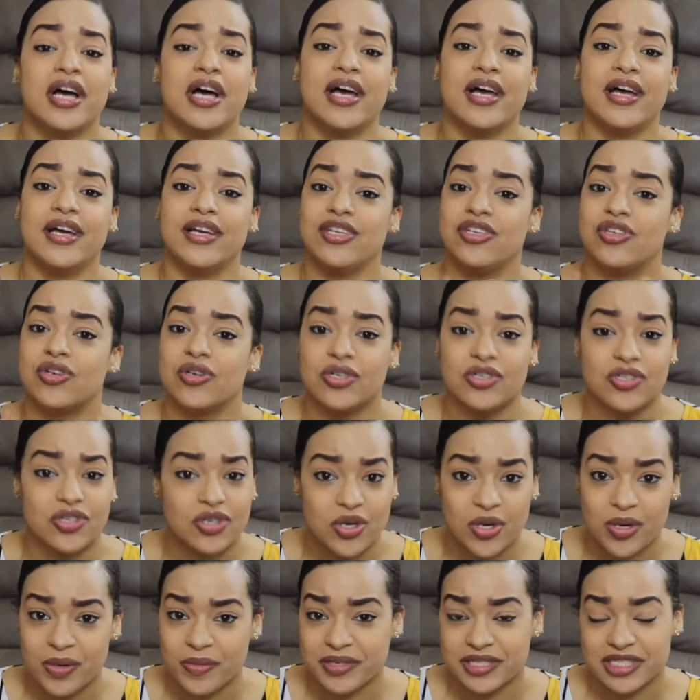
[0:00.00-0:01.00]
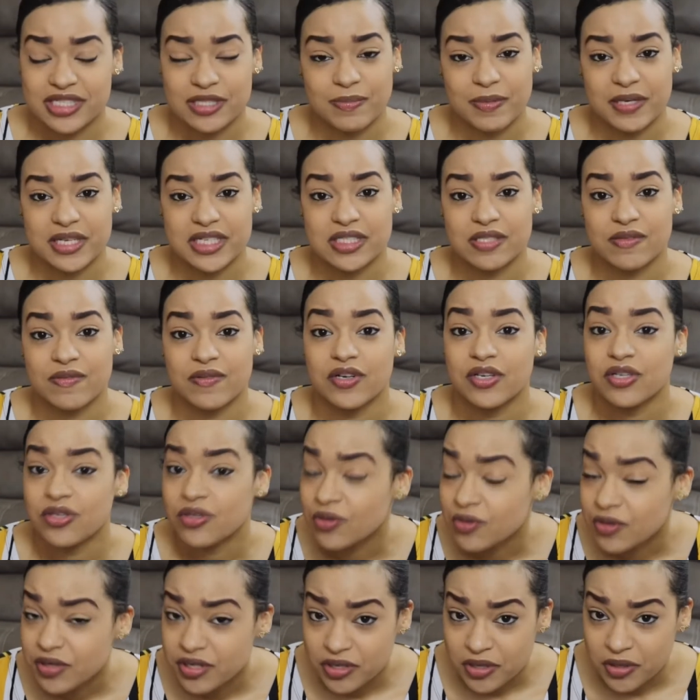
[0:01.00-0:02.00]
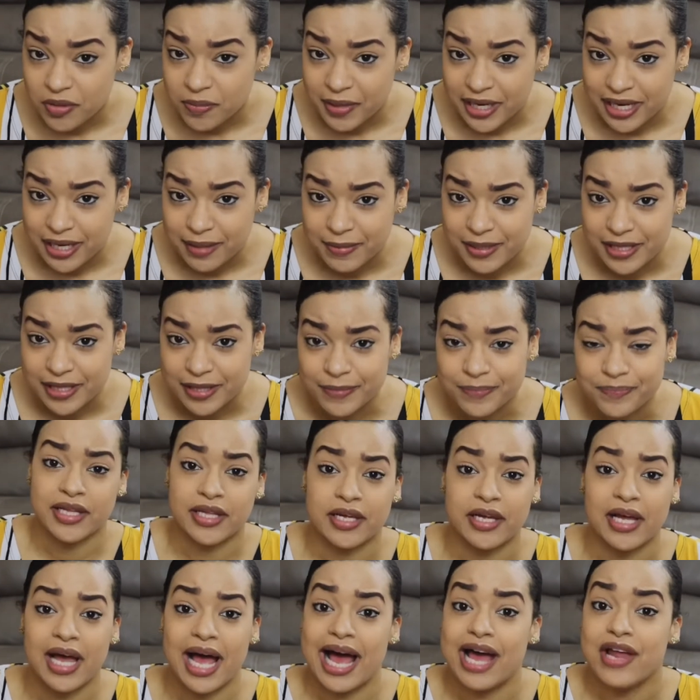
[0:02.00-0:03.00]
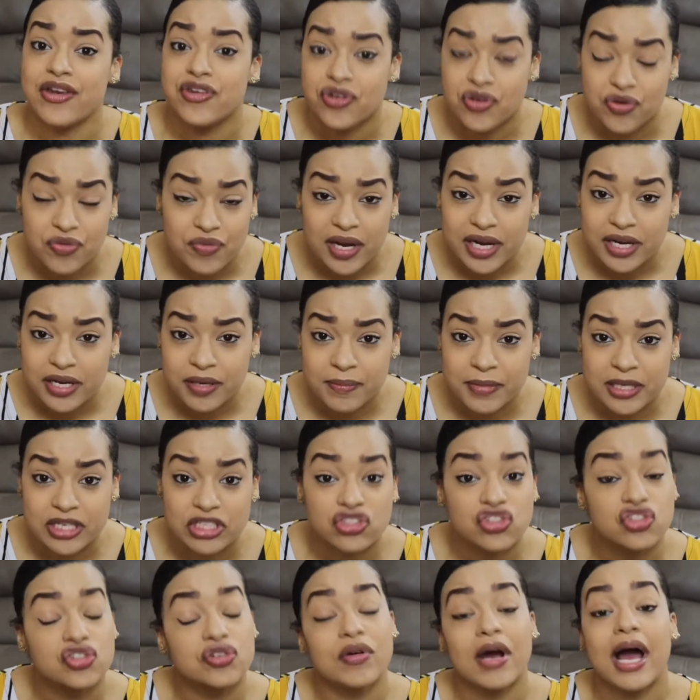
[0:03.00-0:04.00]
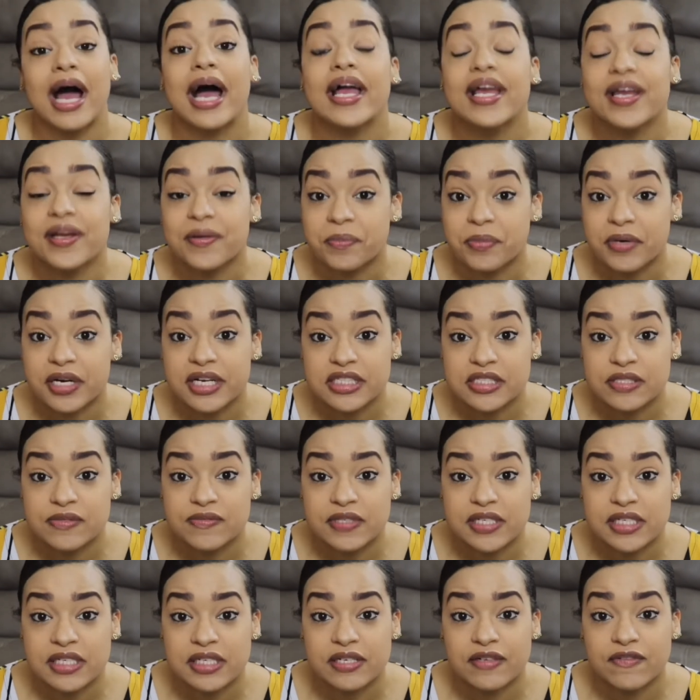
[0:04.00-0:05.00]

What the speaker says: you're doing what's best for you and your baby. I do recommend trying breastfeeding